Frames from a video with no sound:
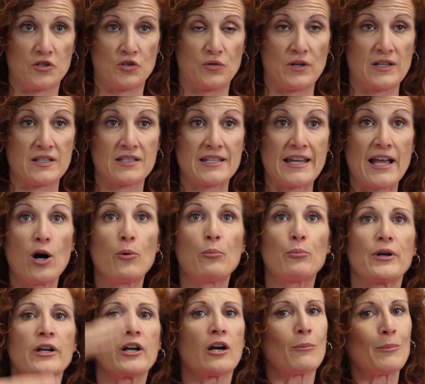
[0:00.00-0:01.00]
stress to help
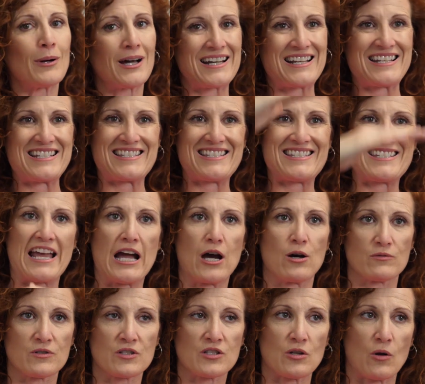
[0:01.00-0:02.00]
bring our body
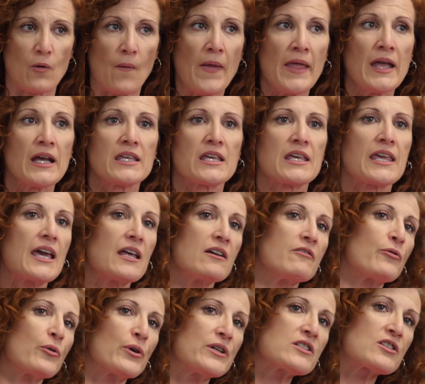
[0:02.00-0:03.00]
down. So you can't
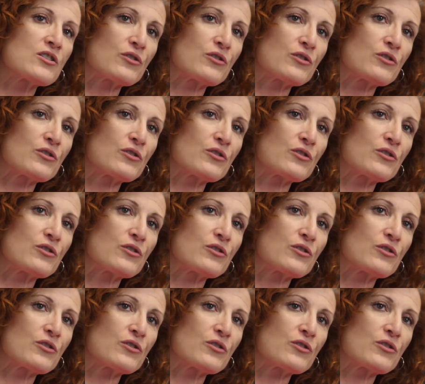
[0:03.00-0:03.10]
avoid